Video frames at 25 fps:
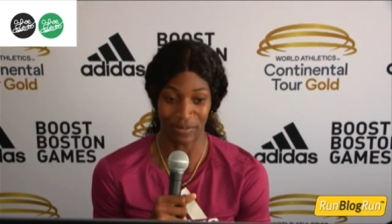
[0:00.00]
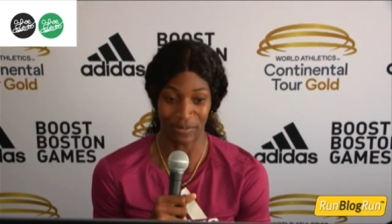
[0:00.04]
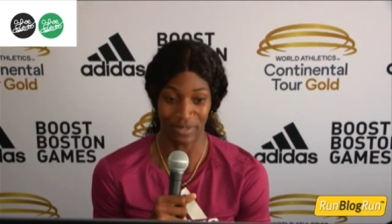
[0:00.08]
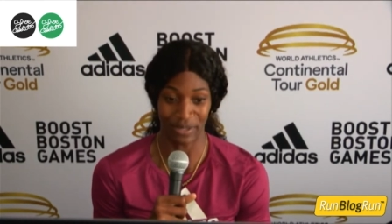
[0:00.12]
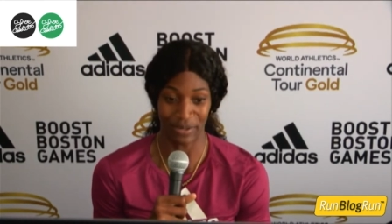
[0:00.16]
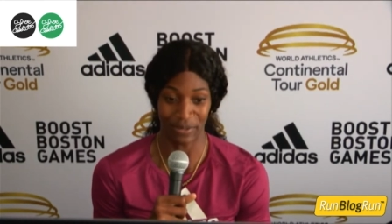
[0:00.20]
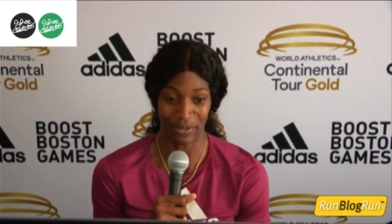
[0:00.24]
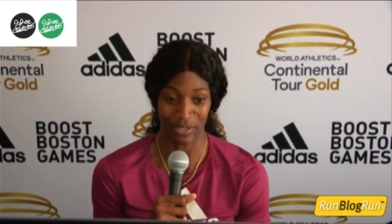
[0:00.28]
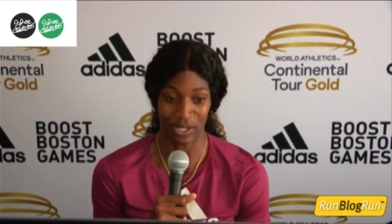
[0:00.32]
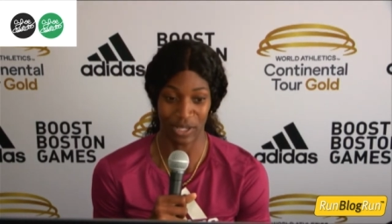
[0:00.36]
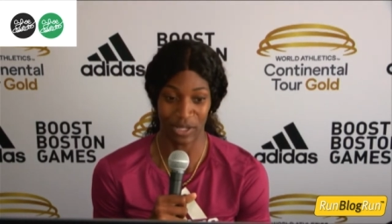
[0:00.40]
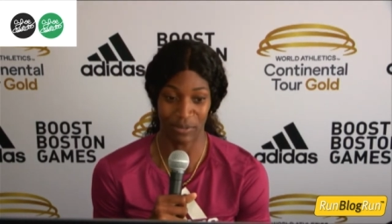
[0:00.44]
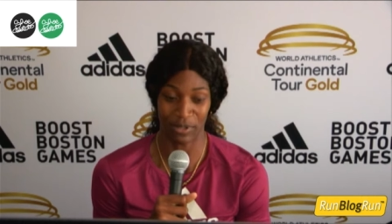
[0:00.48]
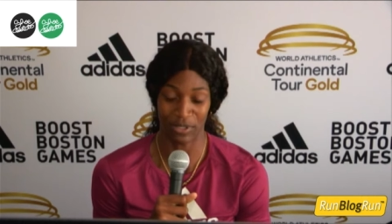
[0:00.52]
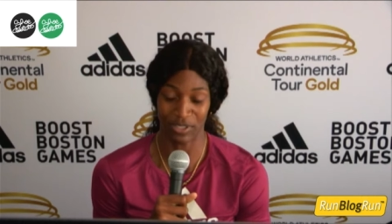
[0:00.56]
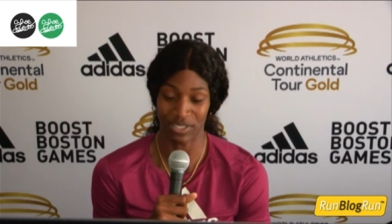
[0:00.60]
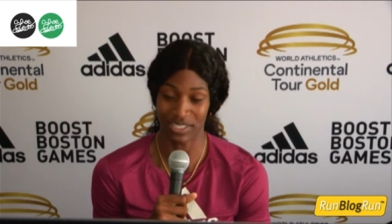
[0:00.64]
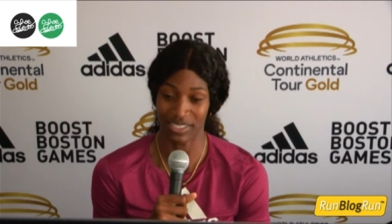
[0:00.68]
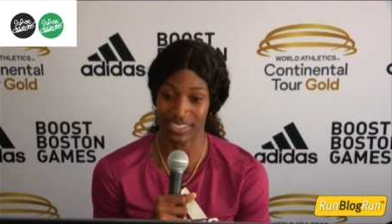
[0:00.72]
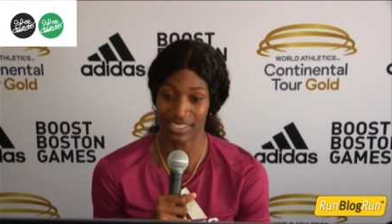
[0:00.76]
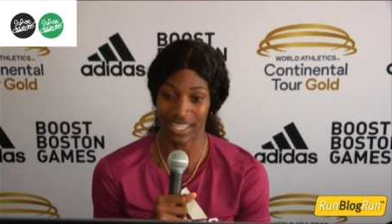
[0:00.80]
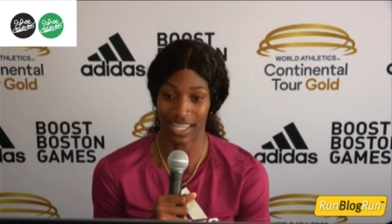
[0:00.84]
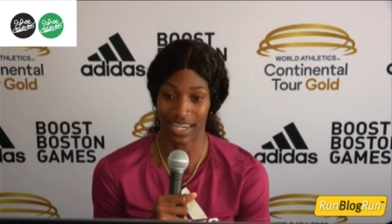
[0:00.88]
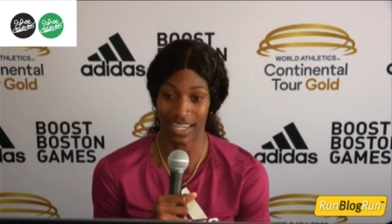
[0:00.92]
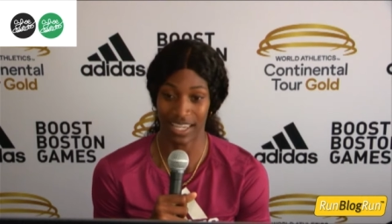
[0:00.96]
it was all about
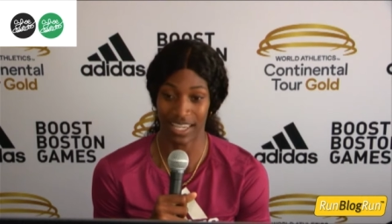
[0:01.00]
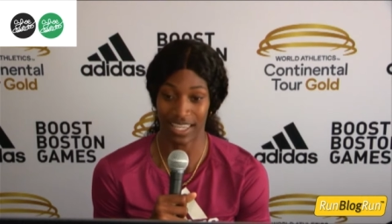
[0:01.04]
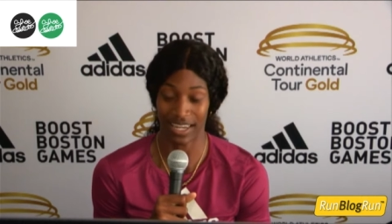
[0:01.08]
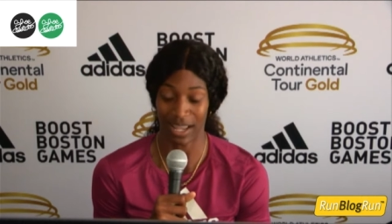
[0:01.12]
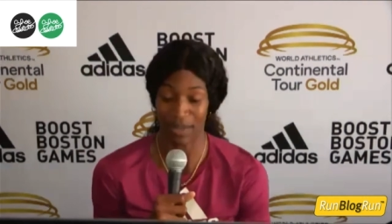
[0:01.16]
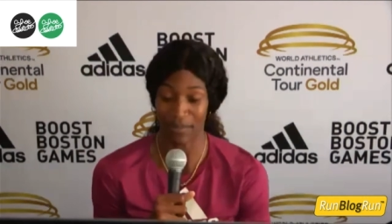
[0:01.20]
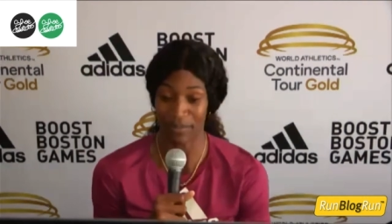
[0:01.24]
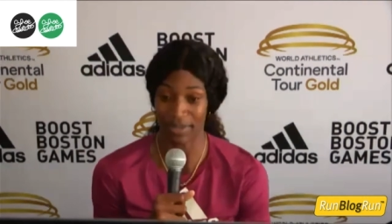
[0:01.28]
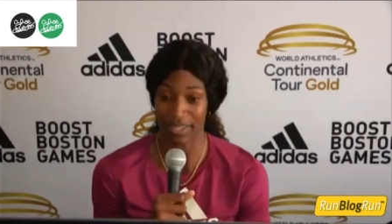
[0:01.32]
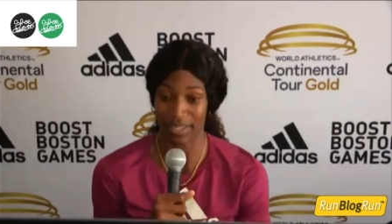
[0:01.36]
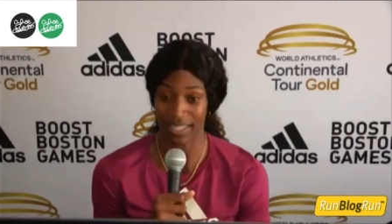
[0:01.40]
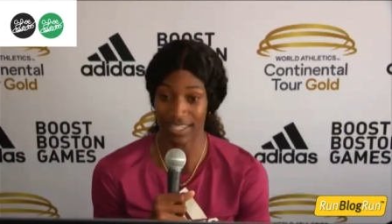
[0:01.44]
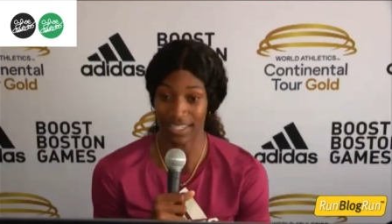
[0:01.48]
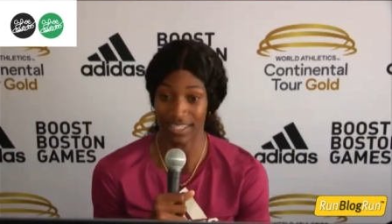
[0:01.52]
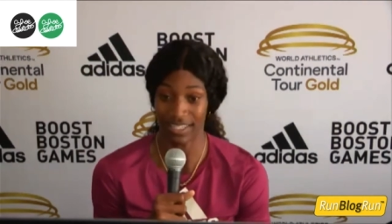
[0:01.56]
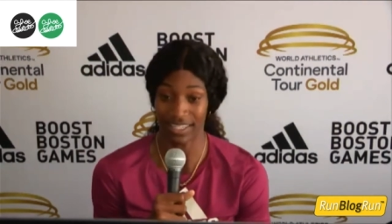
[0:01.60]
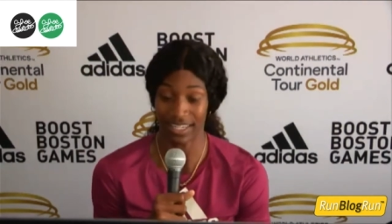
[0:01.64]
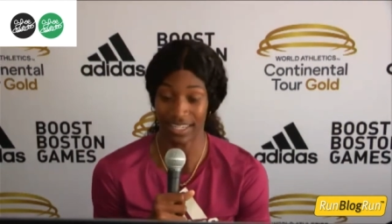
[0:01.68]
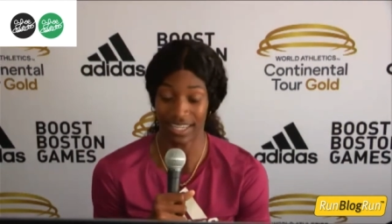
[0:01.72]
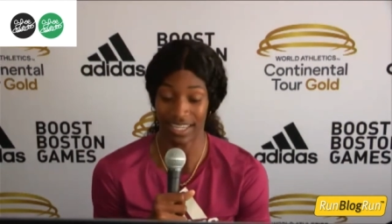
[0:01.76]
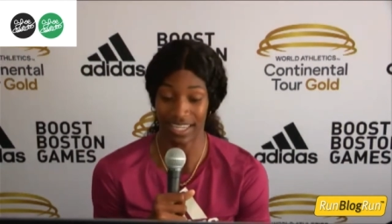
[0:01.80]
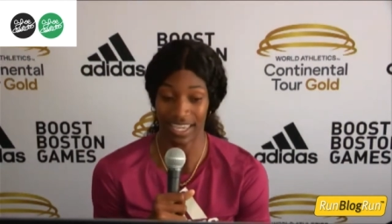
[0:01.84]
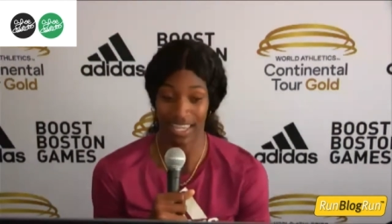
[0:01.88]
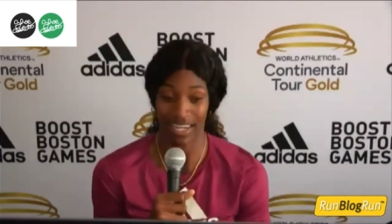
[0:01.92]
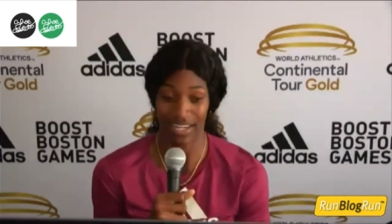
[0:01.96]
just setting it up and
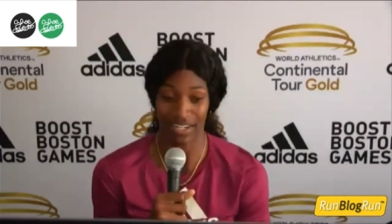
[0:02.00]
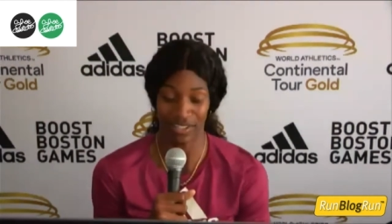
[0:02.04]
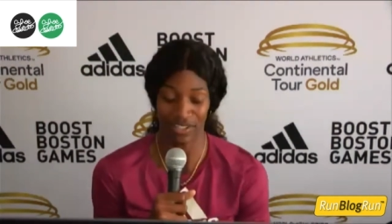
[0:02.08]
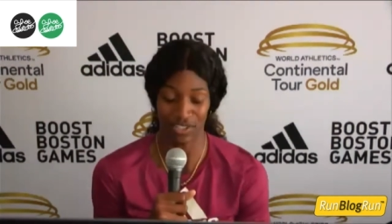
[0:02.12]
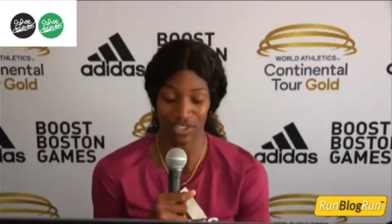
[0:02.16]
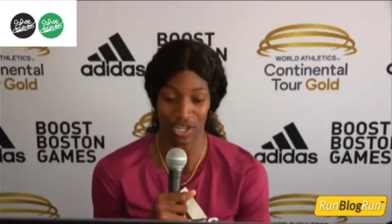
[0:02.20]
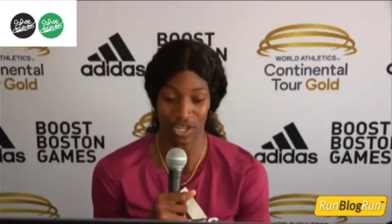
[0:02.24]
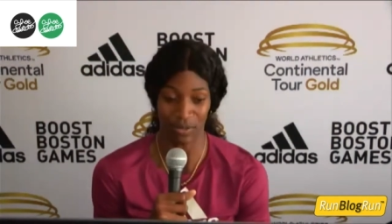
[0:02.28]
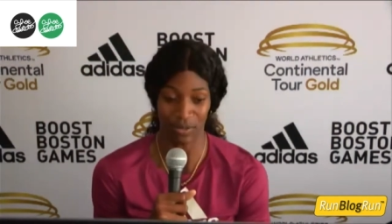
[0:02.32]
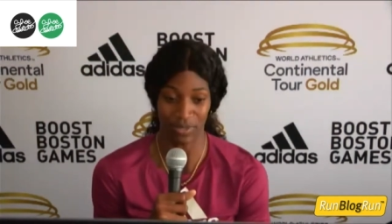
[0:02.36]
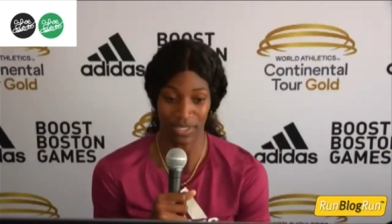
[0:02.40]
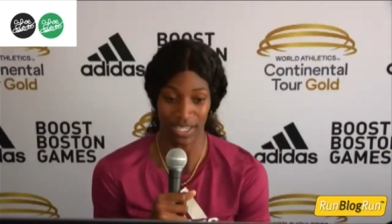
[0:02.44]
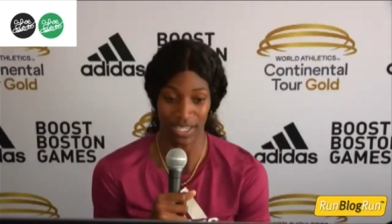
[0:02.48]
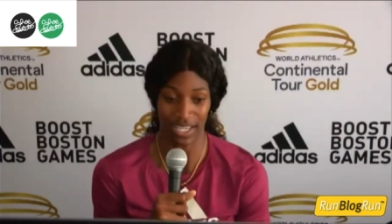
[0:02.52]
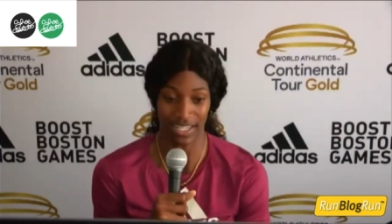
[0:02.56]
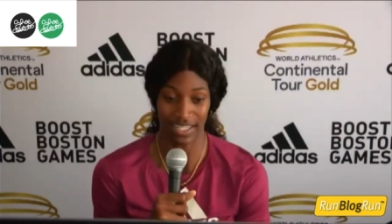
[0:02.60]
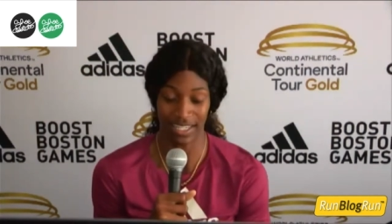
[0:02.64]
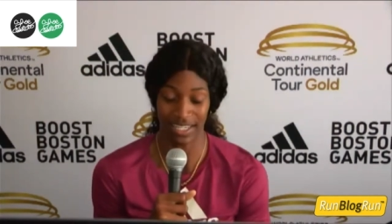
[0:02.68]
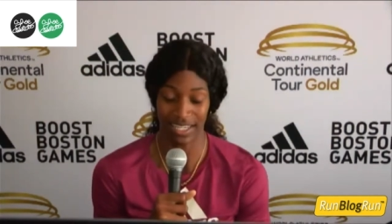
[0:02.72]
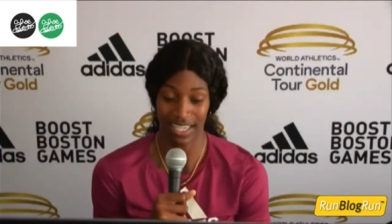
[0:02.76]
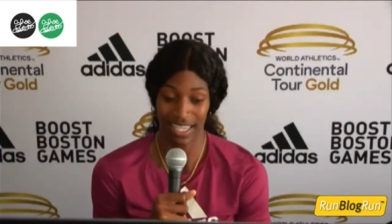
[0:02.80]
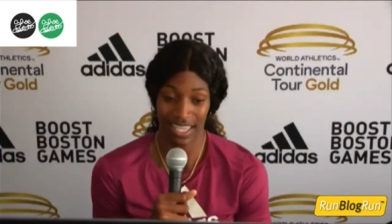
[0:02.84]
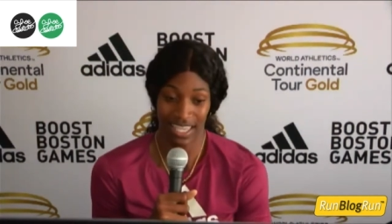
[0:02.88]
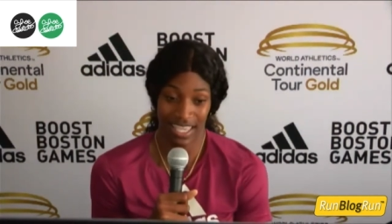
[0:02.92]
getting the job done.